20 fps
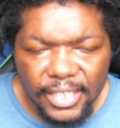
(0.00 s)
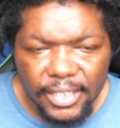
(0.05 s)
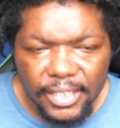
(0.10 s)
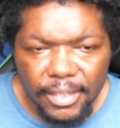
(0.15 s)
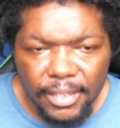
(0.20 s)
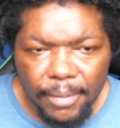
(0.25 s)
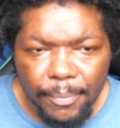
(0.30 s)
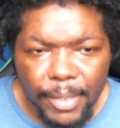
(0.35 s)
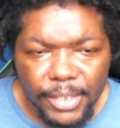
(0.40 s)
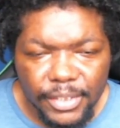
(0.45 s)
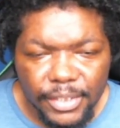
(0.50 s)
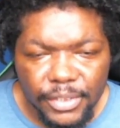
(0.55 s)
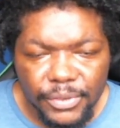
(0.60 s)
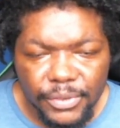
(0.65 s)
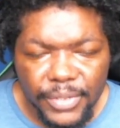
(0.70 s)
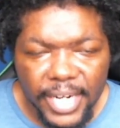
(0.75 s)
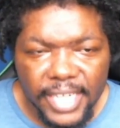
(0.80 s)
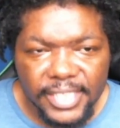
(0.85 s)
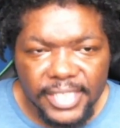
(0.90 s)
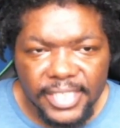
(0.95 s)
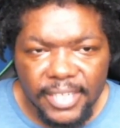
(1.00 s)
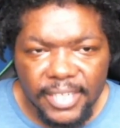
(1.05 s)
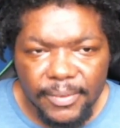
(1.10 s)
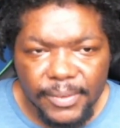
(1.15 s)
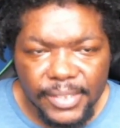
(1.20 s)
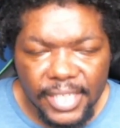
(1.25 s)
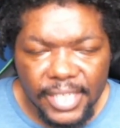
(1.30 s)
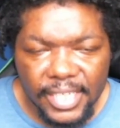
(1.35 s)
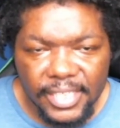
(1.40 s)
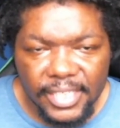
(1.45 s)
a bunch of trash that
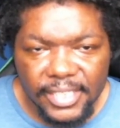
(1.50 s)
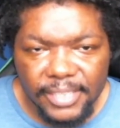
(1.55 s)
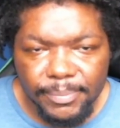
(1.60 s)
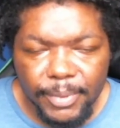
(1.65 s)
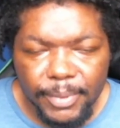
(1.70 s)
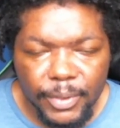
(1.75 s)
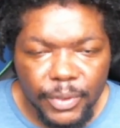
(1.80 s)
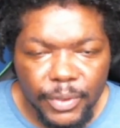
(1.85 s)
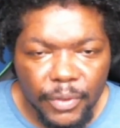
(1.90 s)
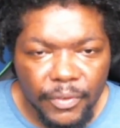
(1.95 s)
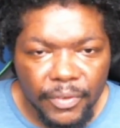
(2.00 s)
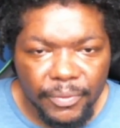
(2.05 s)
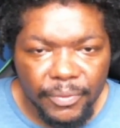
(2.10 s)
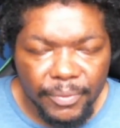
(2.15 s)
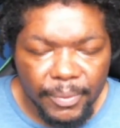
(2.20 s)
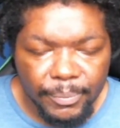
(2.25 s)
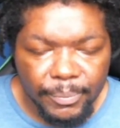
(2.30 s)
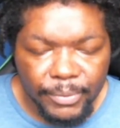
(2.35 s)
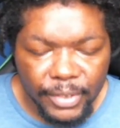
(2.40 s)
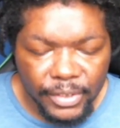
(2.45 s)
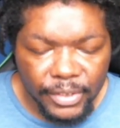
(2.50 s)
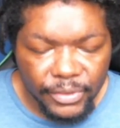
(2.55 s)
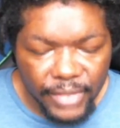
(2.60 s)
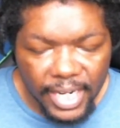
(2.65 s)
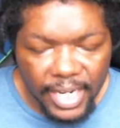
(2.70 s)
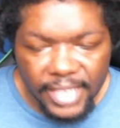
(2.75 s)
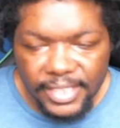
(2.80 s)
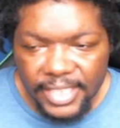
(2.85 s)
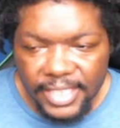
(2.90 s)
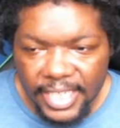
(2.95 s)
was like spilled over from the
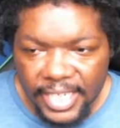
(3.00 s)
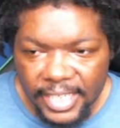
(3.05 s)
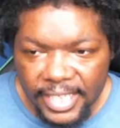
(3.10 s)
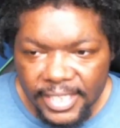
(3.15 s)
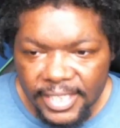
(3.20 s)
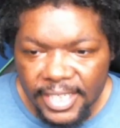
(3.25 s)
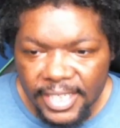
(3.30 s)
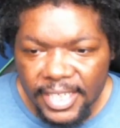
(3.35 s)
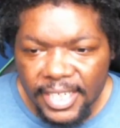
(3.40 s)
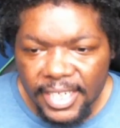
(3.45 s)
trash cans,